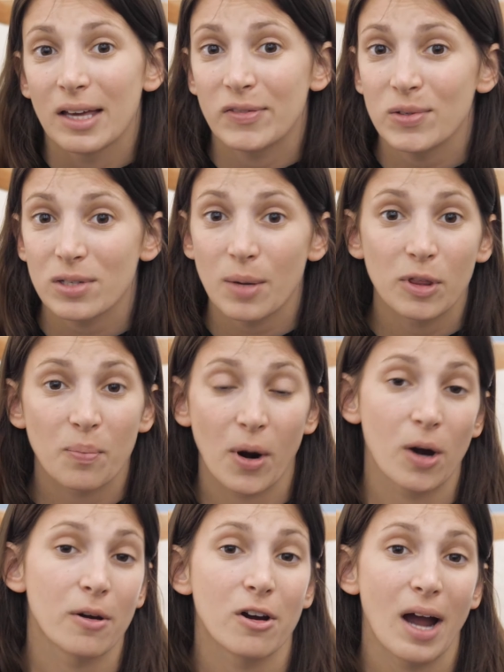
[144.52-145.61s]
If you sleep with a
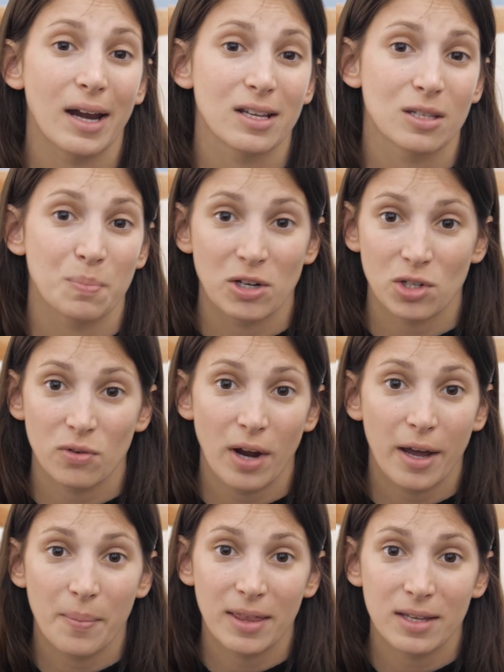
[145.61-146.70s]
partner, I'd especially
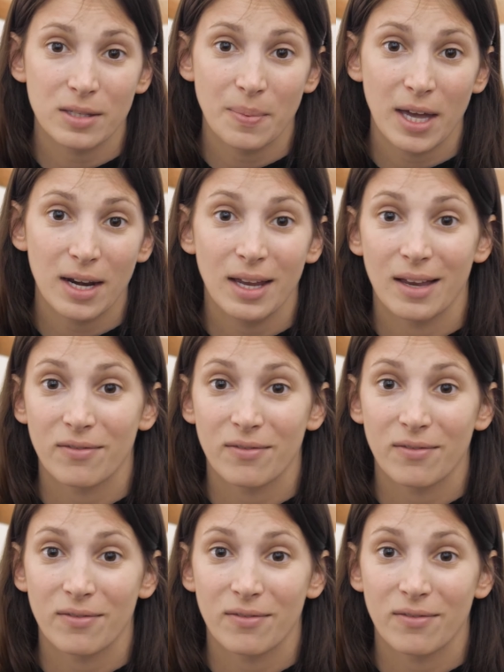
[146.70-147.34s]
recommend this bed.